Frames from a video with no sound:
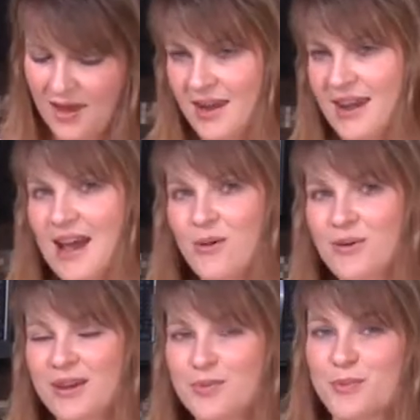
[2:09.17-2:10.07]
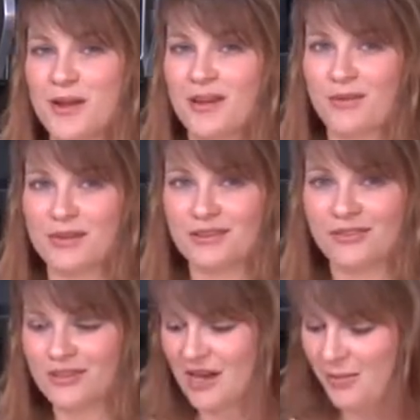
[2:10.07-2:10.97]
And now we're going to prepare the rest of
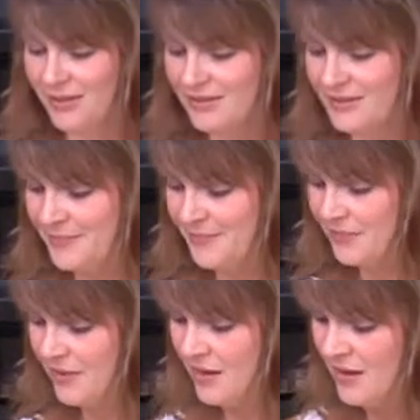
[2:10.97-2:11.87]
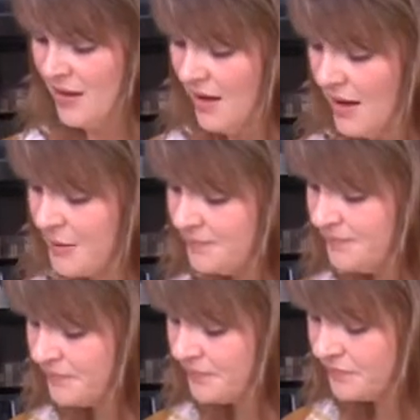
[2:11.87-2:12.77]
our toppings. I
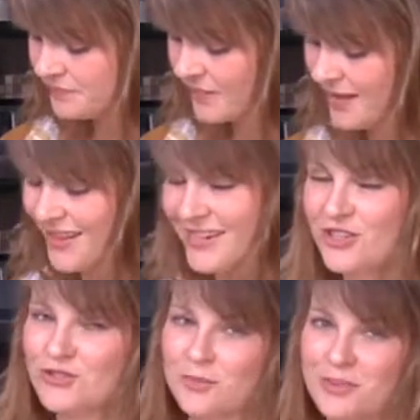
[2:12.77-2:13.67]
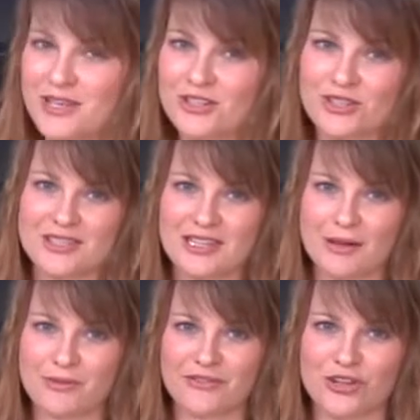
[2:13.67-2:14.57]
like to use a peach this
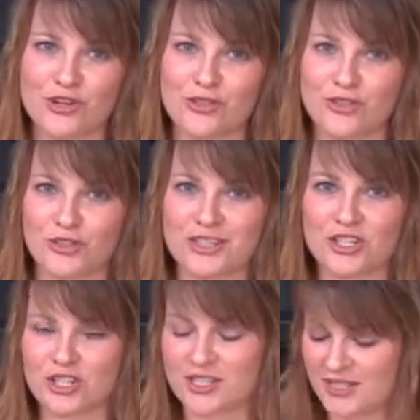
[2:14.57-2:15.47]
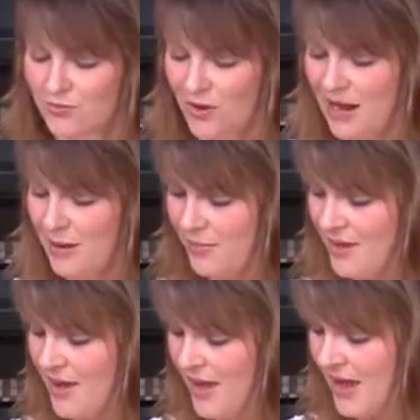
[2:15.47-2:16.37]
time of year. They're delicious and ripe.
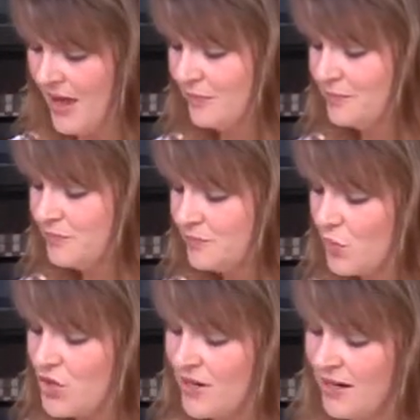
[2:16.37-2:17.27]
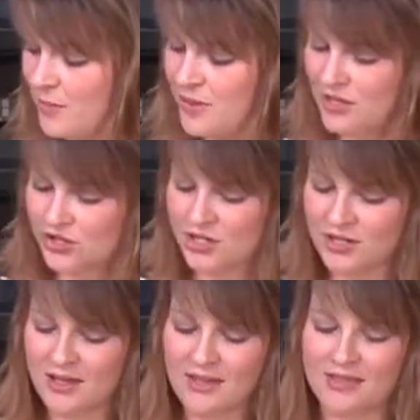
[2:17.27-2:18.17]
And when you get a peach,
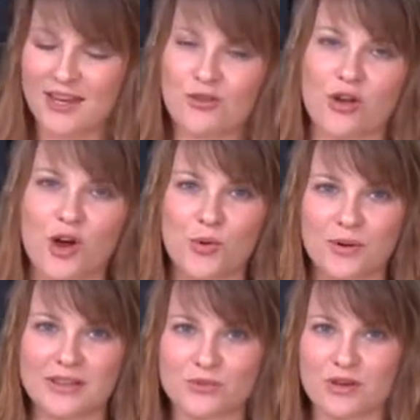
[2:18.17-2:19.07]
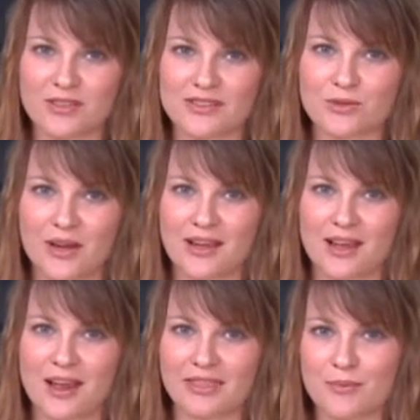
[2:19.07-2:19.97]
they don't always work this way to
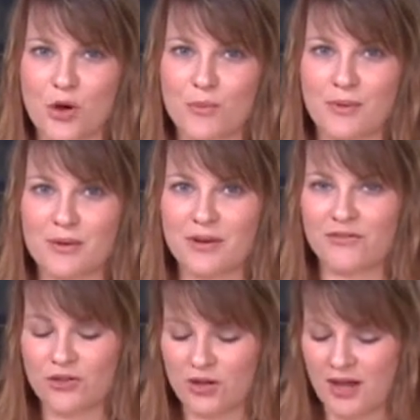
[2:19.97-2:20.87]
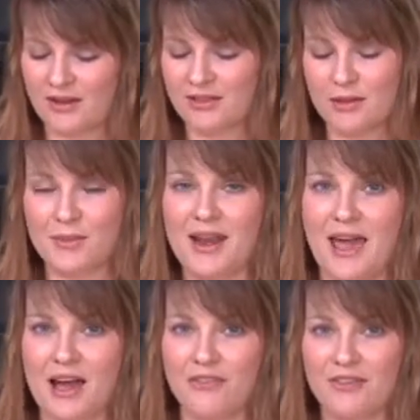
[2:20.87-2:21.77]
cut them open, but if you cut them in
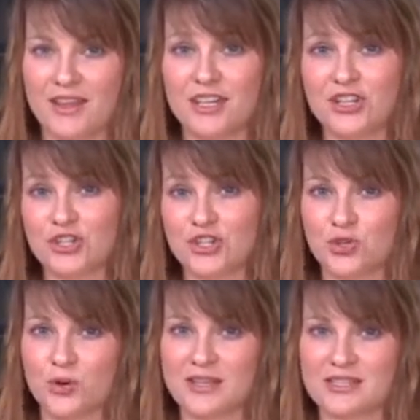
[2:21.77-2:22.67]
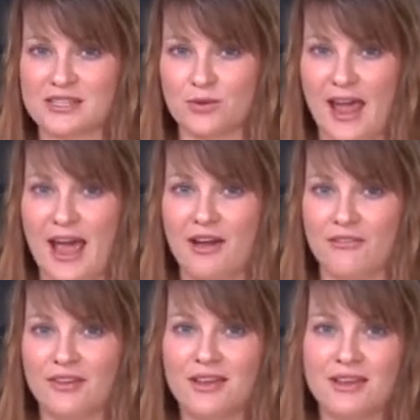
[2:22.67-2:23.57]
half and then just twist a
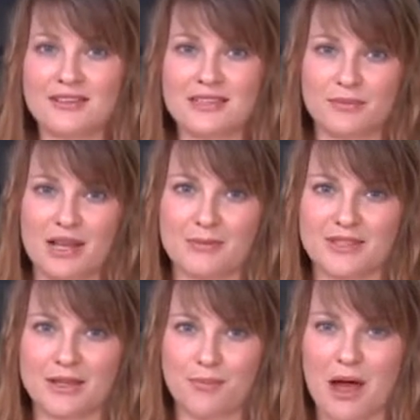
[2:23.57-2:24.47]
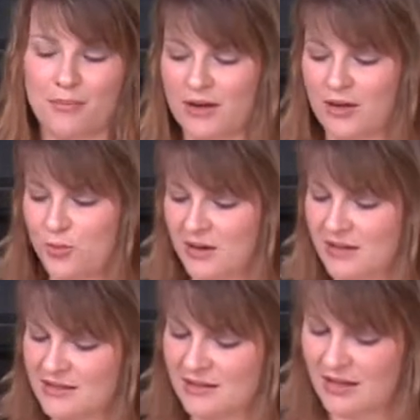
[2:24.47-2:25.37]
half, sometimes they'll pop right open
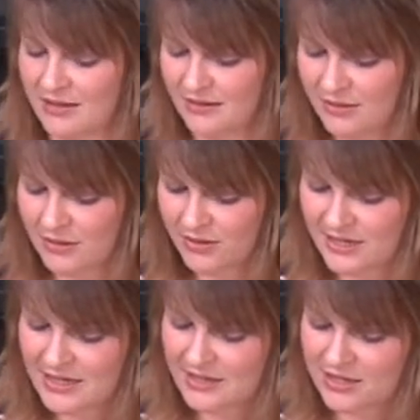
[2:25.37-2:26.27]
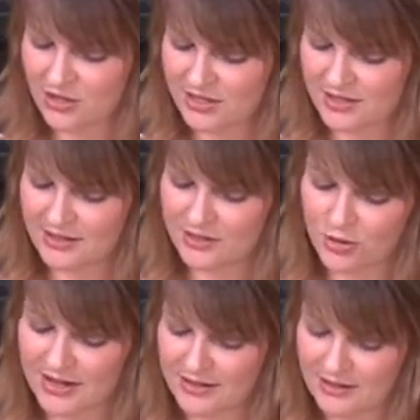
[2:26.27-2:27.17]
and it's a lot easier to go
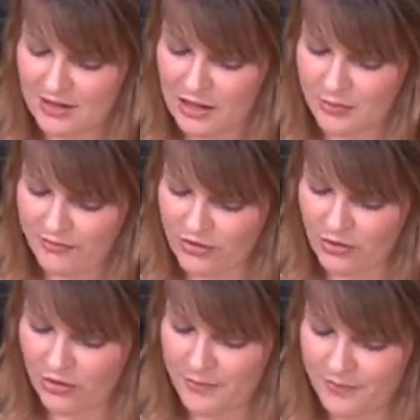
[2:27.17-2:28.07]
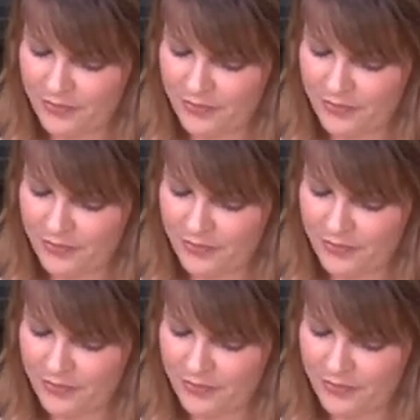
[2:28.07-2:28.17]
ahead and cut them up further.